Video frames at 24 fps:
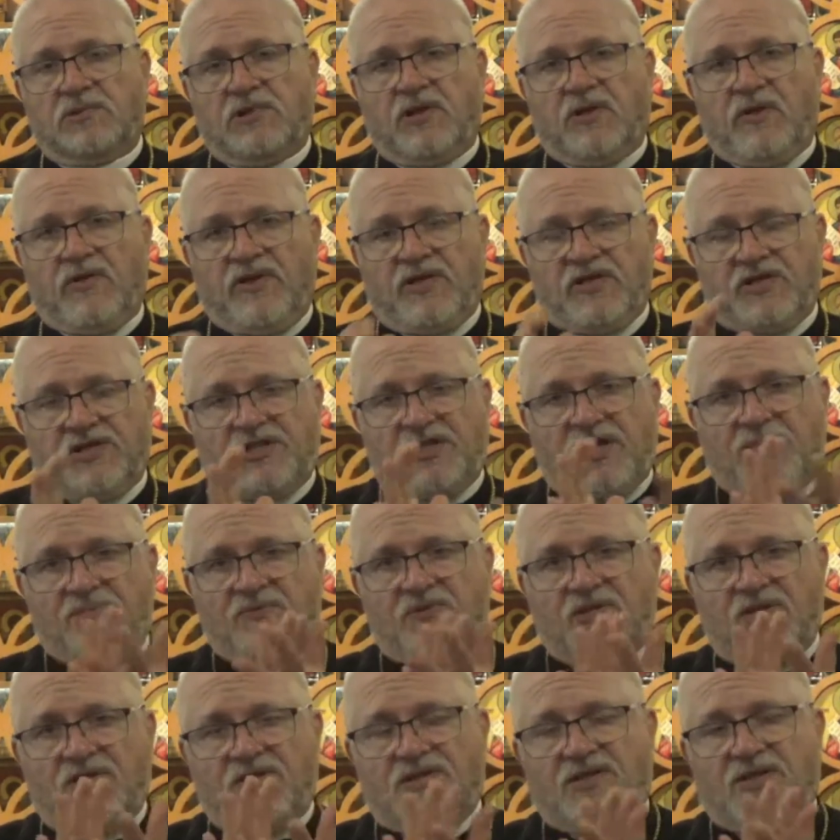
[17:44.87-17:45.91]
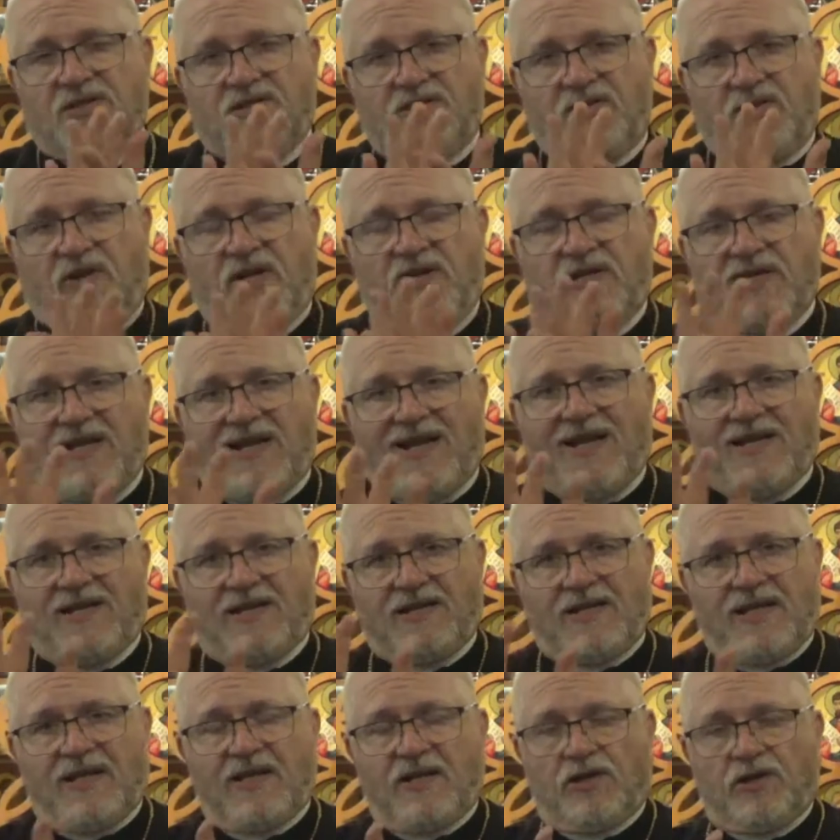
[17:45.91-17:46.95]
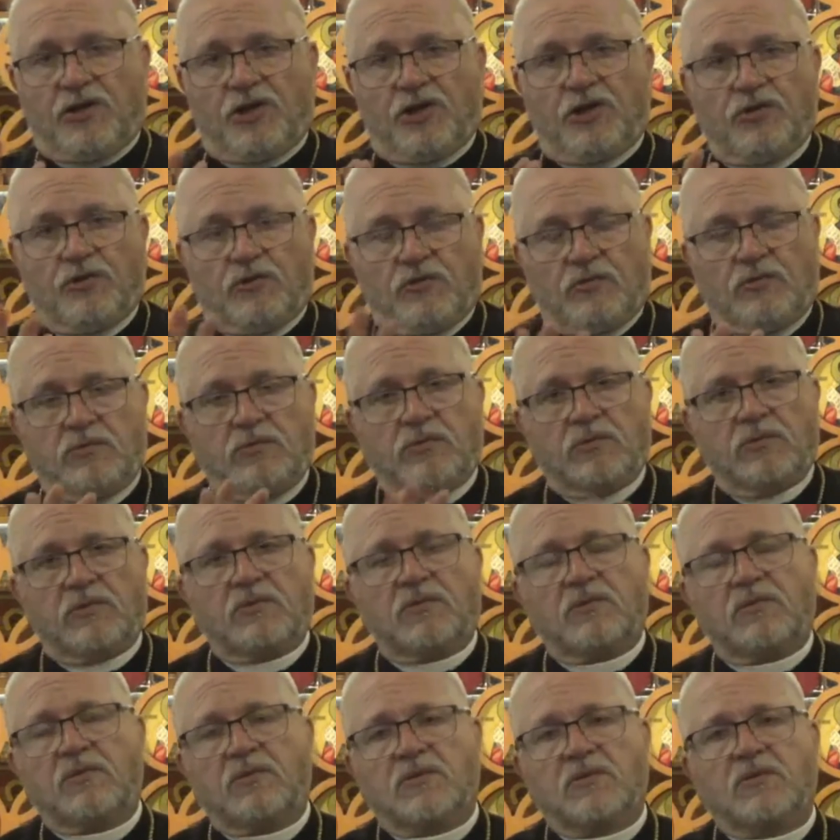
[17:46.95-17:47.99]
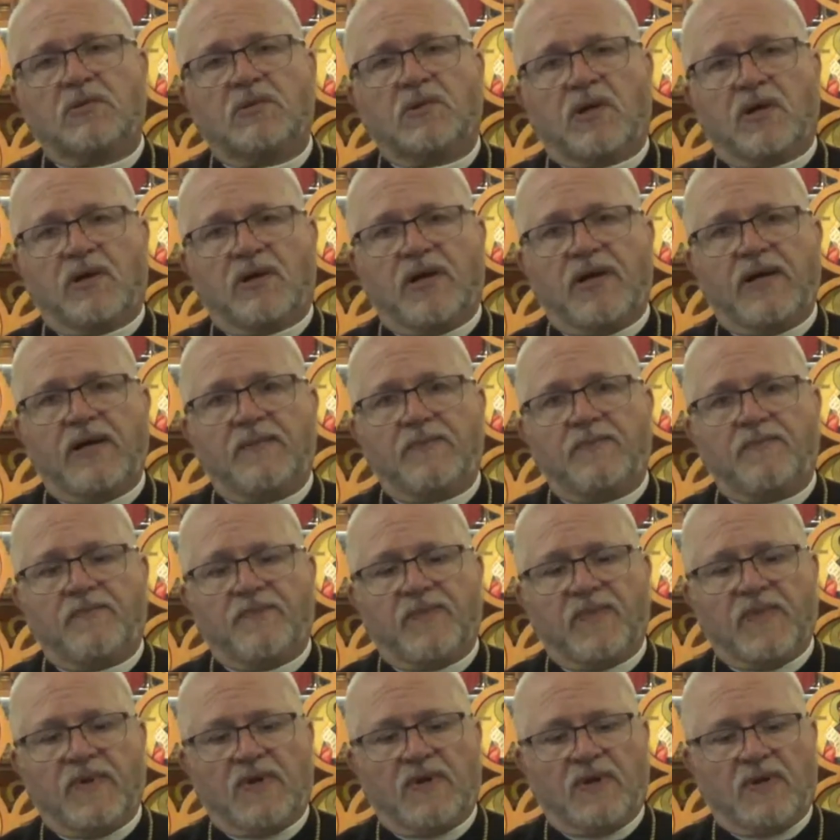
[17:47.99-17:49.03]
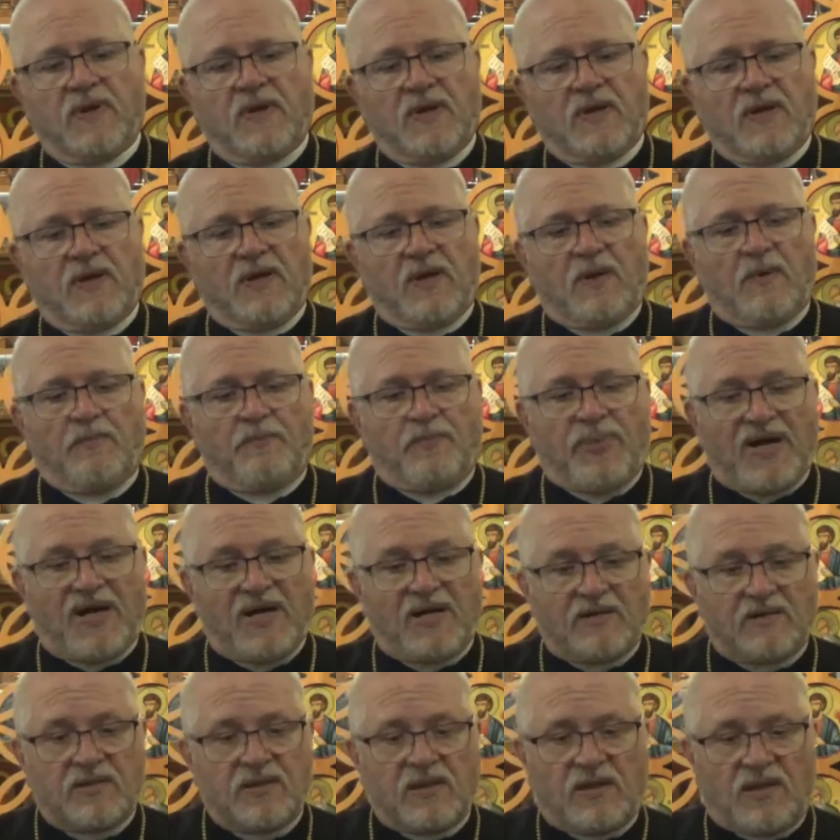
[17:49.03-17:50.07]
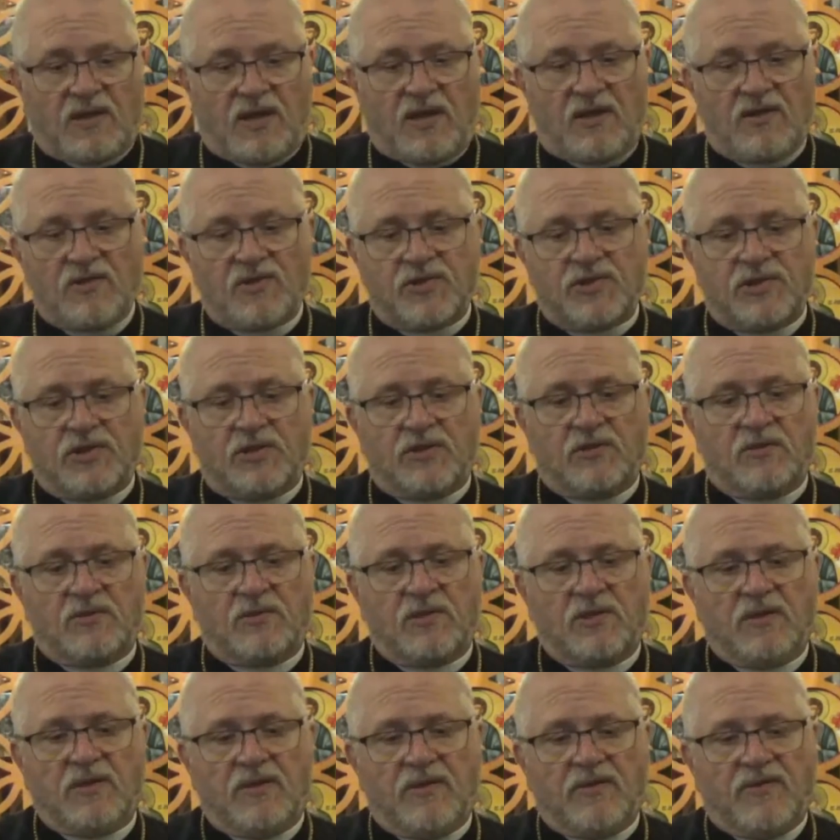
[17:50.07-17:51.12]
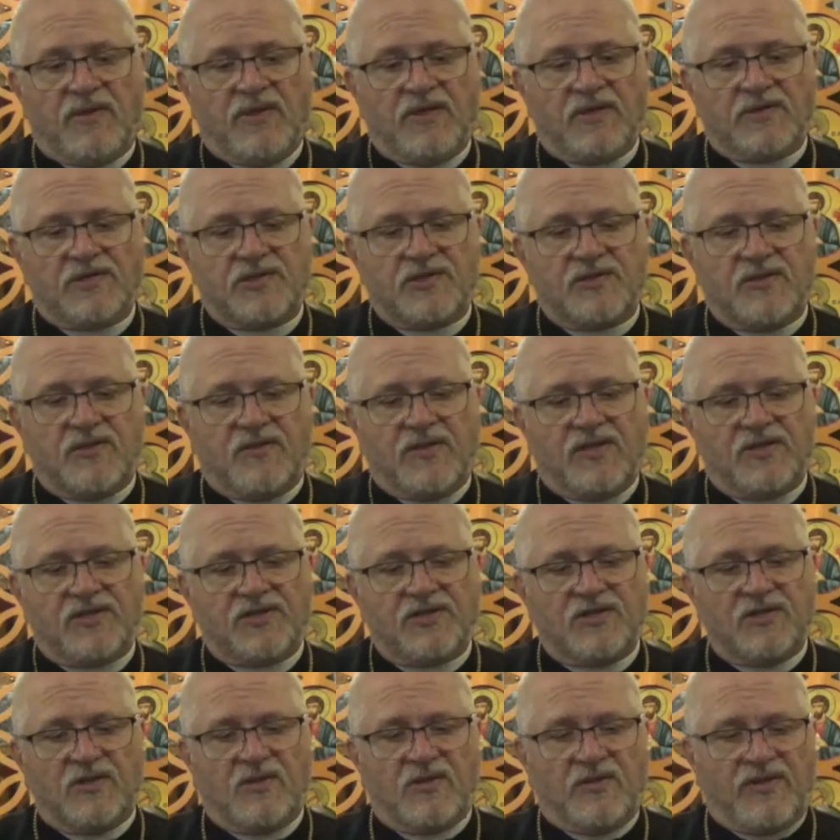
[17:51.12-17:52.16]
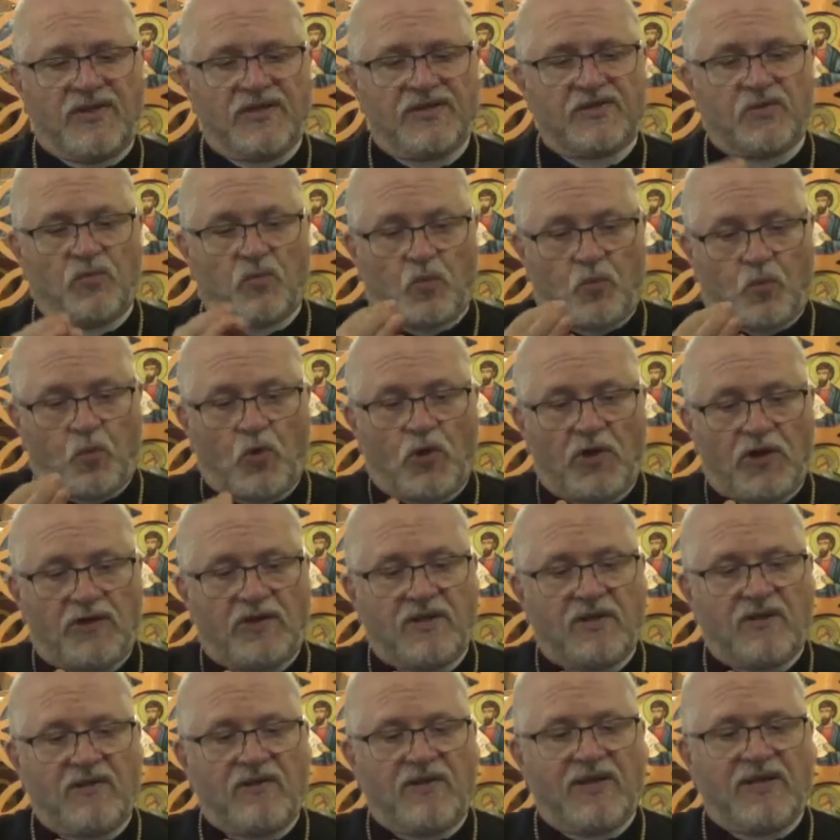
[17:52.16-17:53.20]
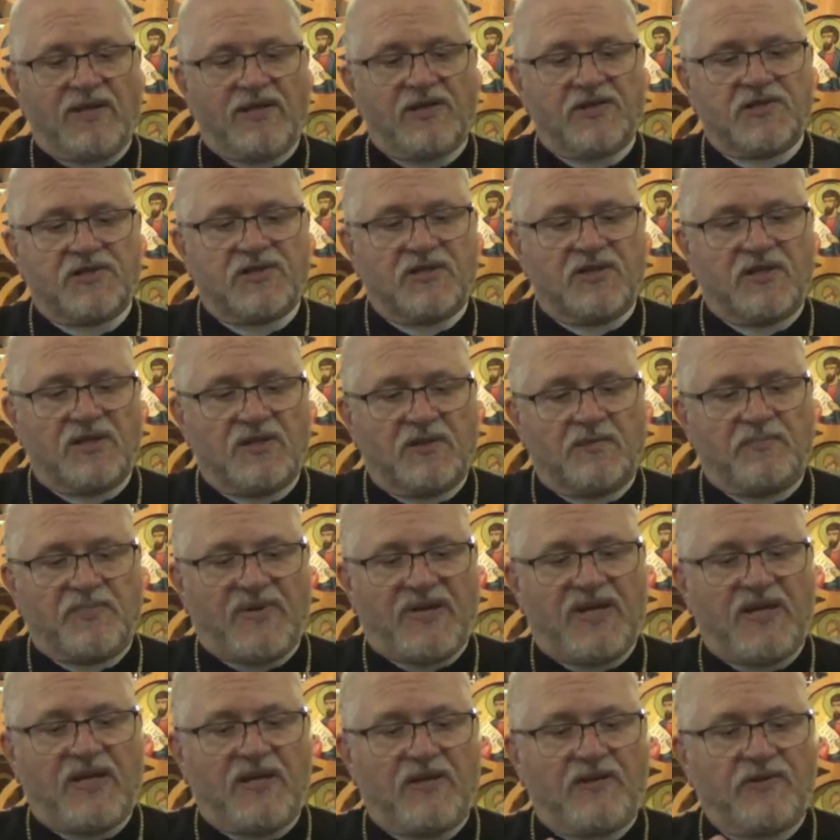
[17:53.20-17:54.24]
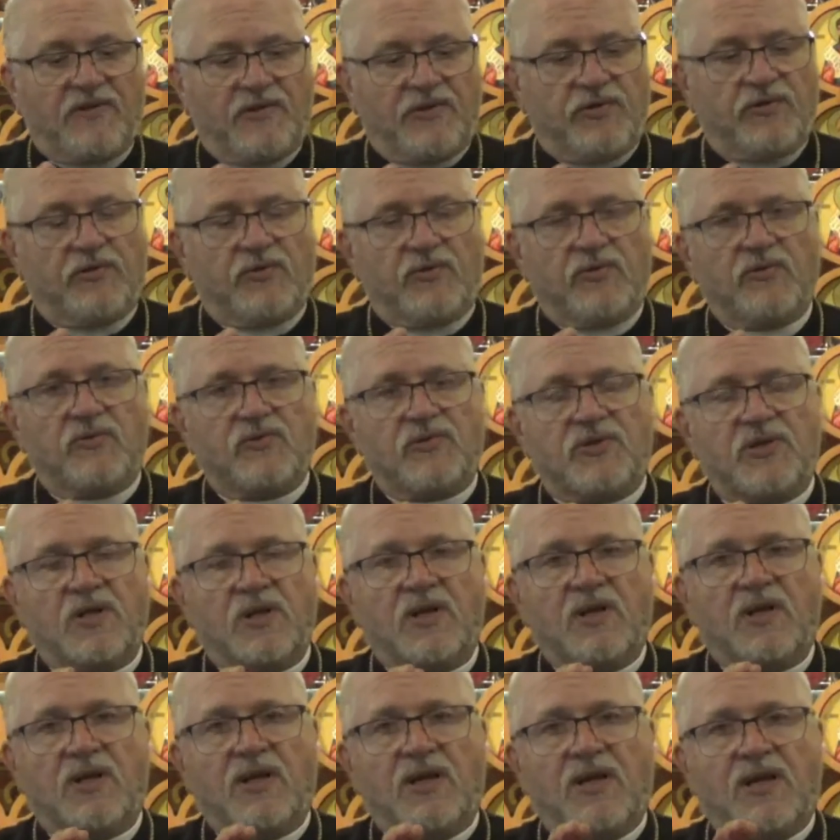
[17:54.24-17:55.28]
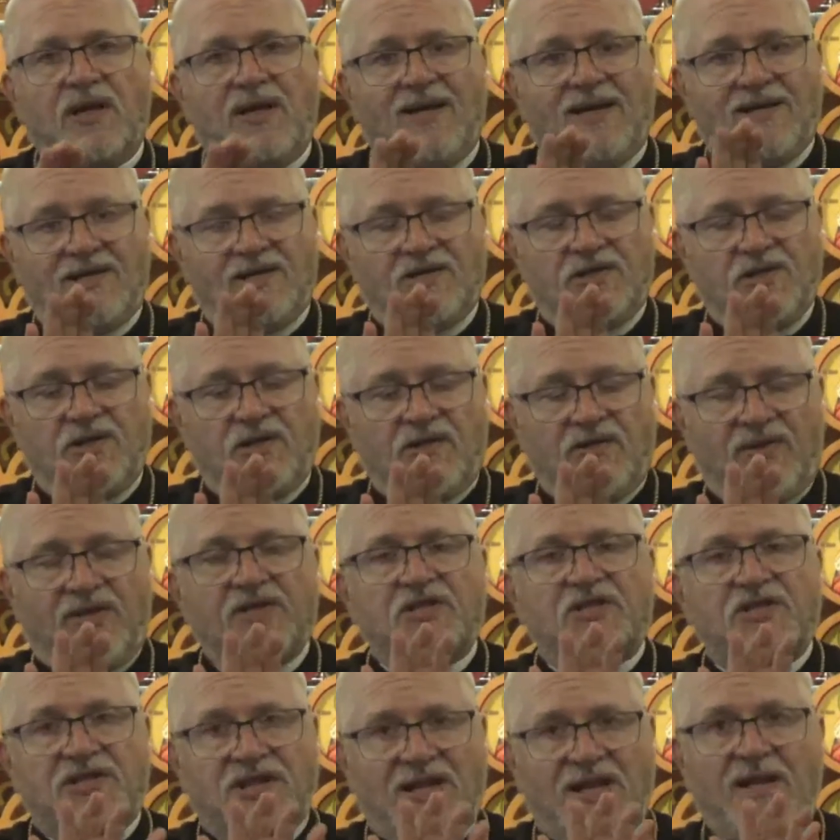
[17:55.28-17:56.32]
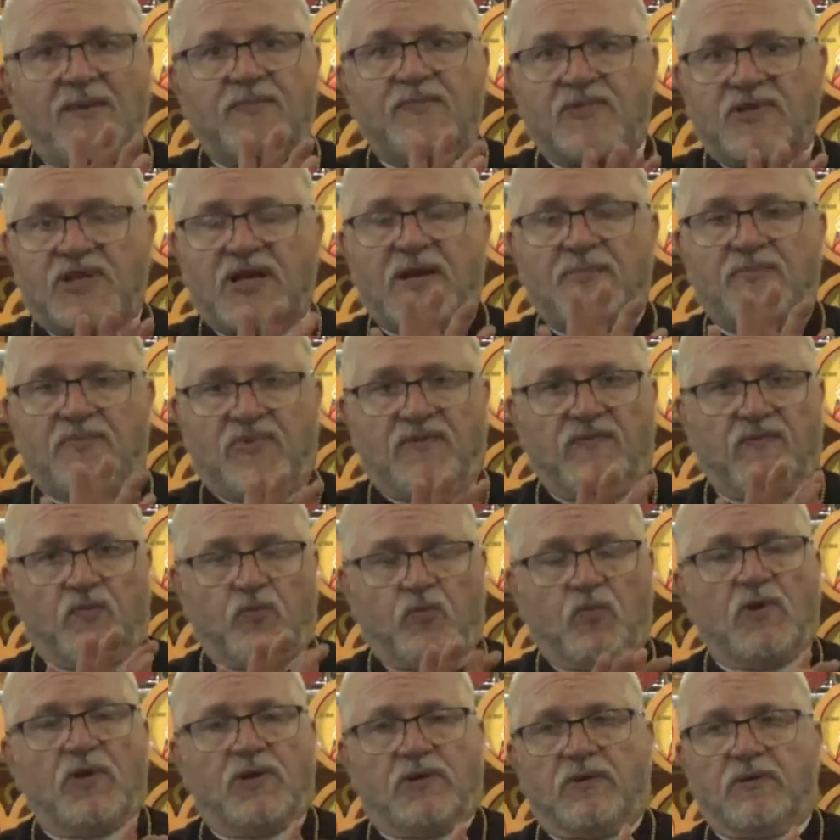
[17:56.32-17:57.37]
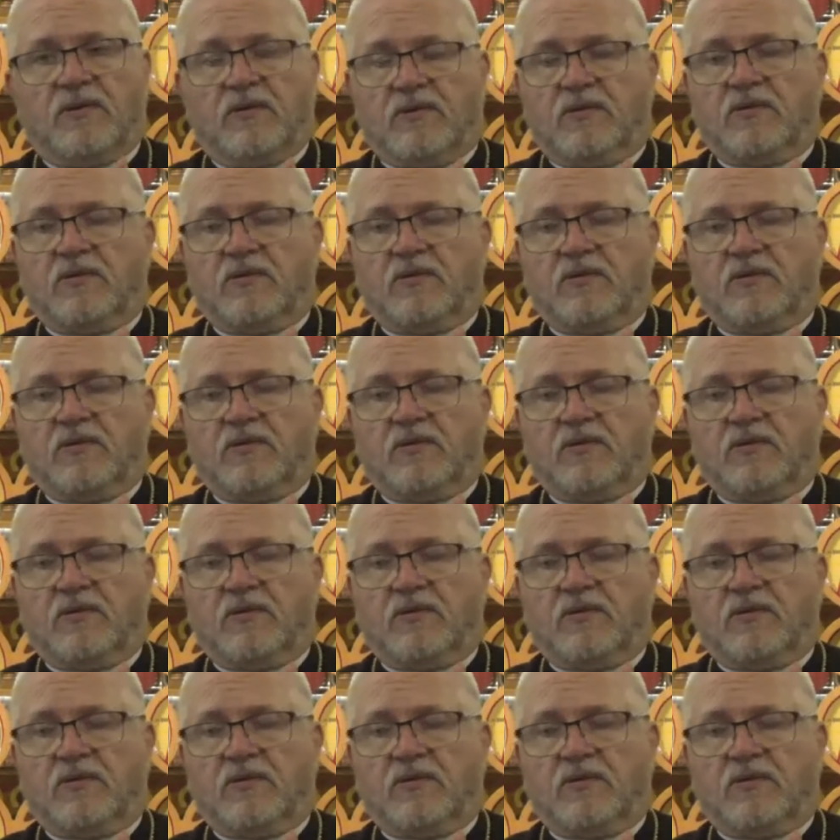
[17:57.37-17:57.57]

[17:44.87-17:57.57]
you know, this substance that's going to act like a glue. All right. But also, this, this, this wood that is uh, being used is the same type of wood,